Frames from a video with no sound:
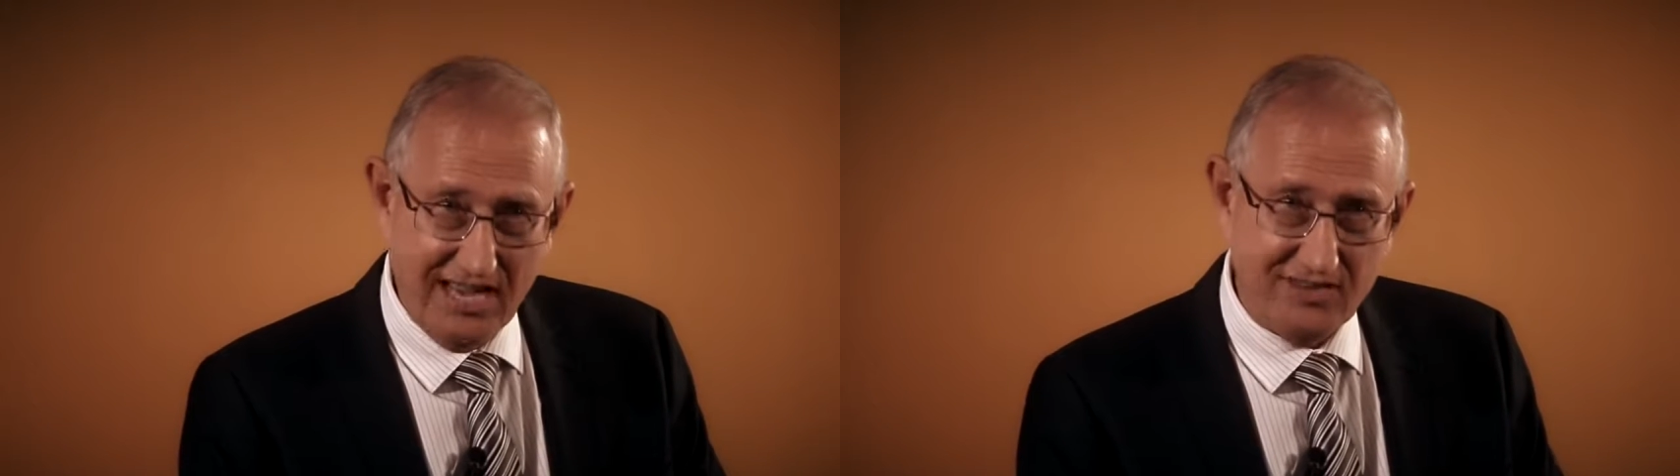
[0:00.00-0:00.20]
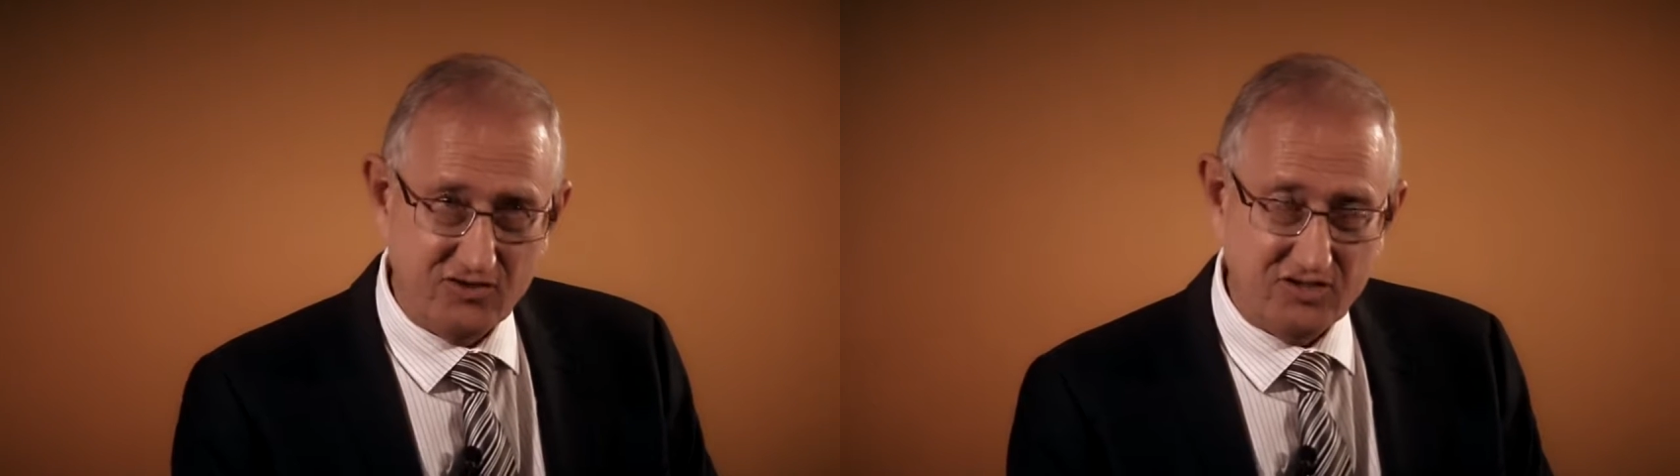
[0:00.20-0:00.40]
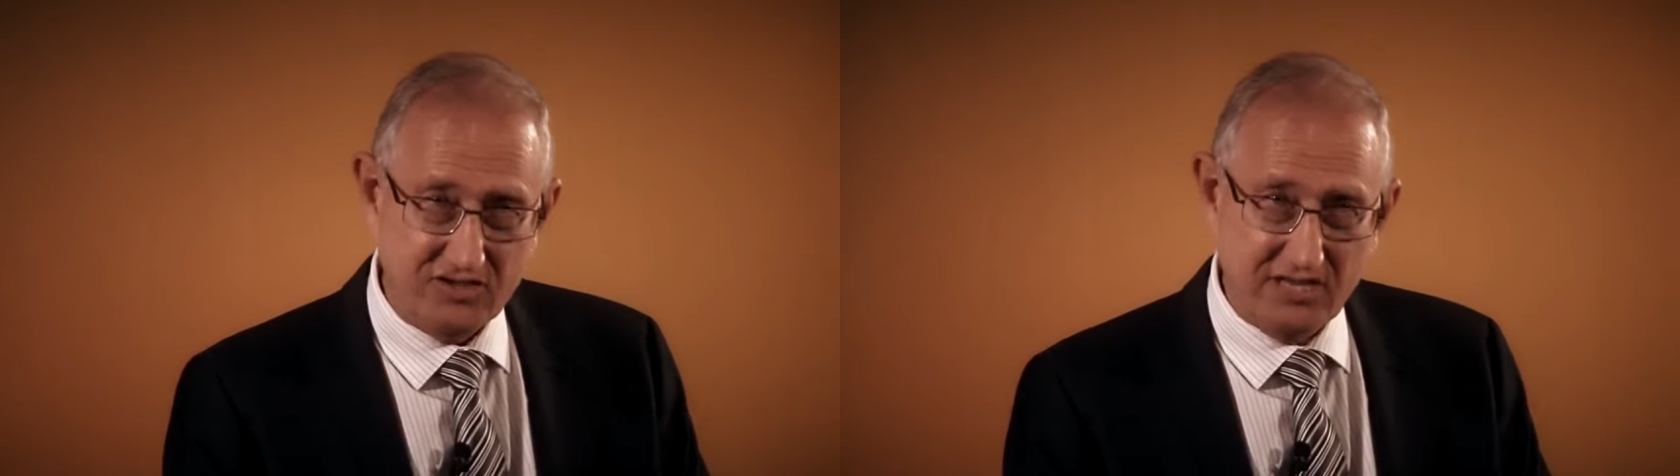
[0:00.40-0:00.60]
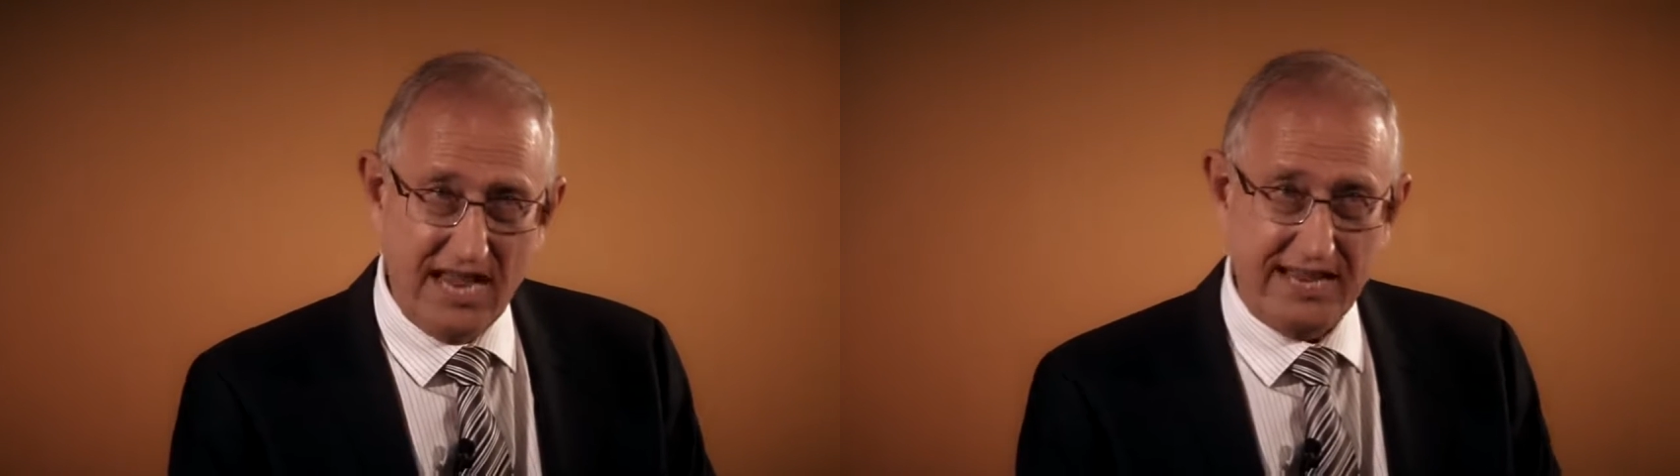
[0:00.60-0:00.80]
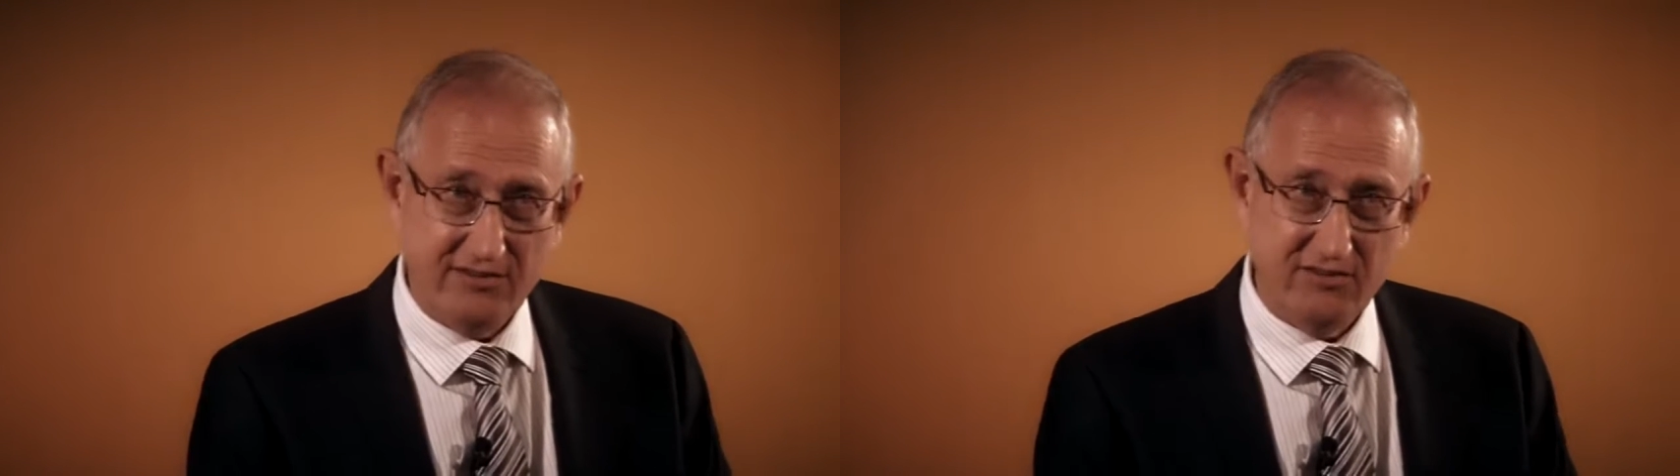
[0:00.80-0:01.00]
and
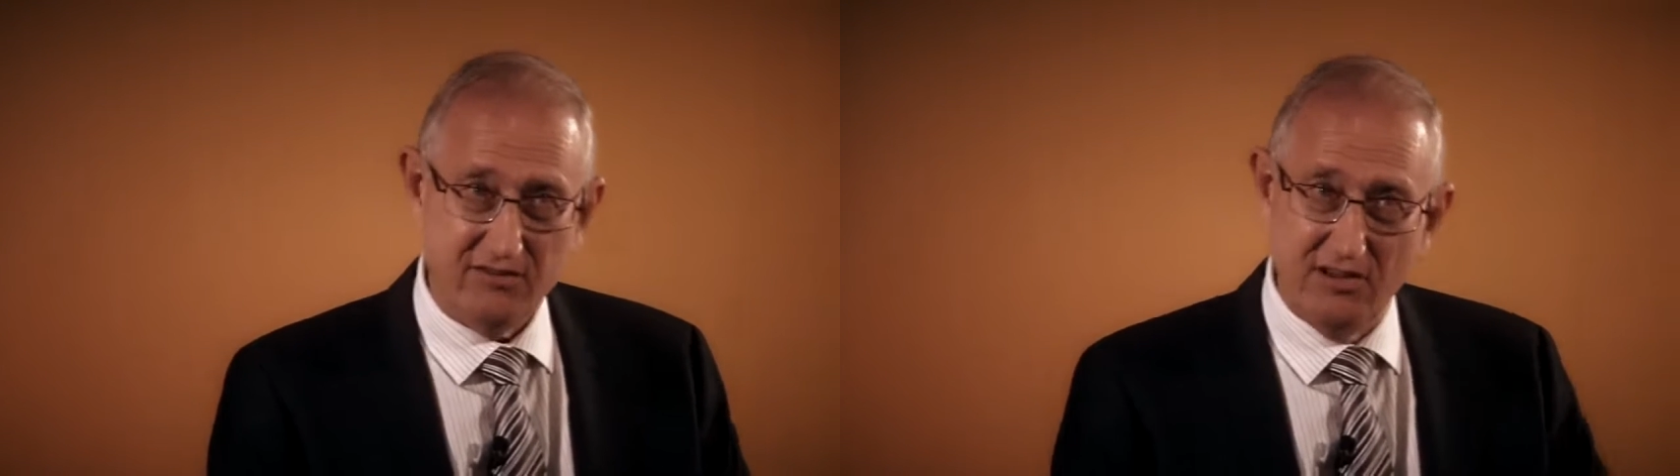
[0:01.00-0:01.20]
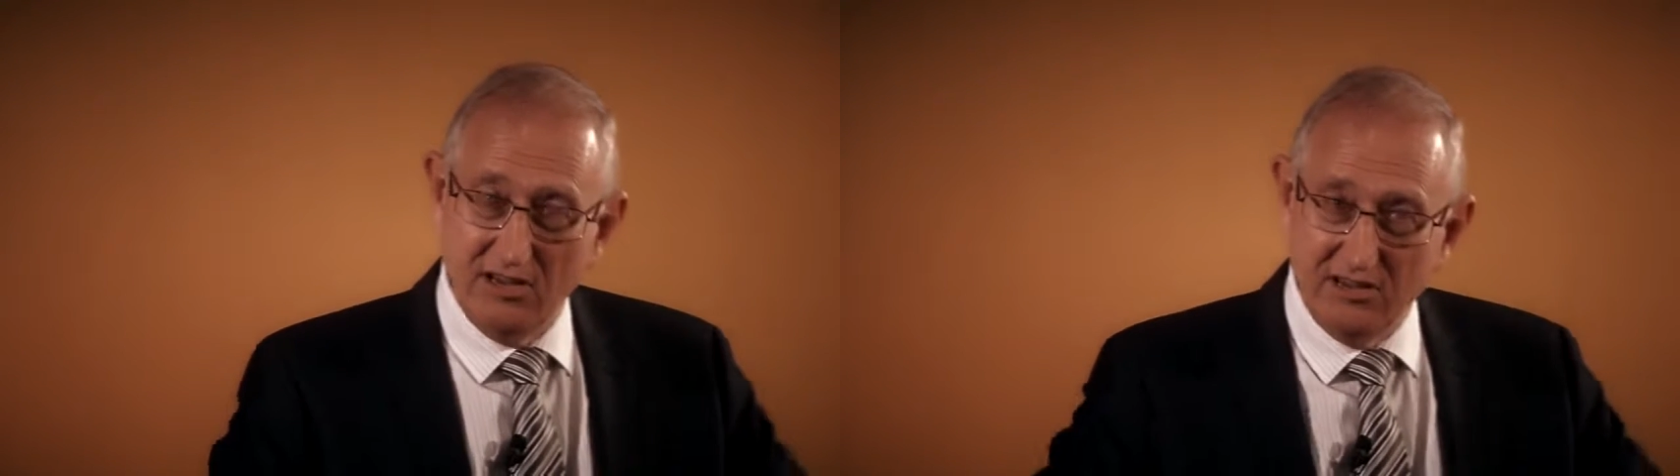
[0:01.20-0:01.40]
state